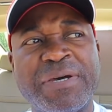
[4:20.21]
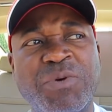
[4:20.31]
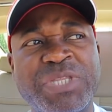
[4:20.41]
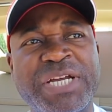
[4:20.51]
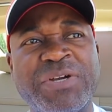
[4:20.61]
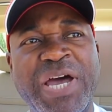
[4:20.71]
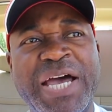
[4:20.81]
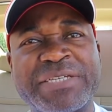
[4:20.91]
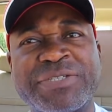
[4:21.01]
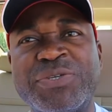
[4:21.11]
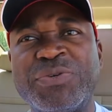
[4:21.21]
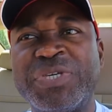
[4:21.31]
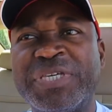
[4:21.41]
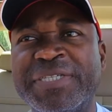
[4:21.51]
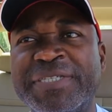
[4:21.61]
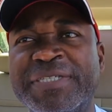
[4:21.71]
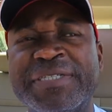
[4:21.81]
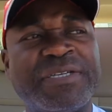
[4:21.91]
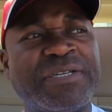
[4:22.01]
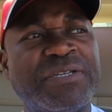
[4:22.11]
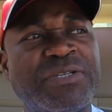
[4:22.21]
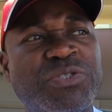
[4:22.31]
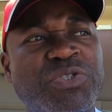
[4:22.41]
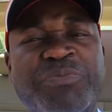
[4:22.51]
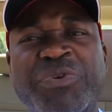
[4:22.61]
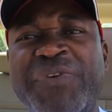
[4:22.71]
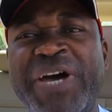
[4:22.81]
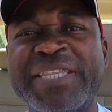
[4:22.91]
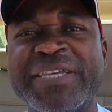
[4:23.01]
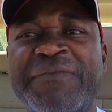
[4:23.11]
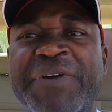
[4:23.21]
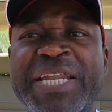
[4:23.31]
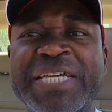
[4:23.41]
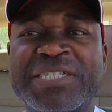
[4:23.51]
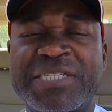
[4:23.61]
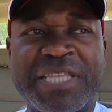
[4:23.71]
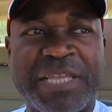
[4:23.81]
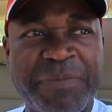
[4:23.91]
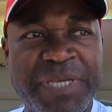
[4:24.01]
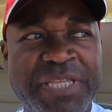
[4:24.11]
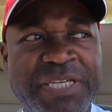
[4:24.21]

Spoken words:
what they're going to ask you is to provide a financial statement.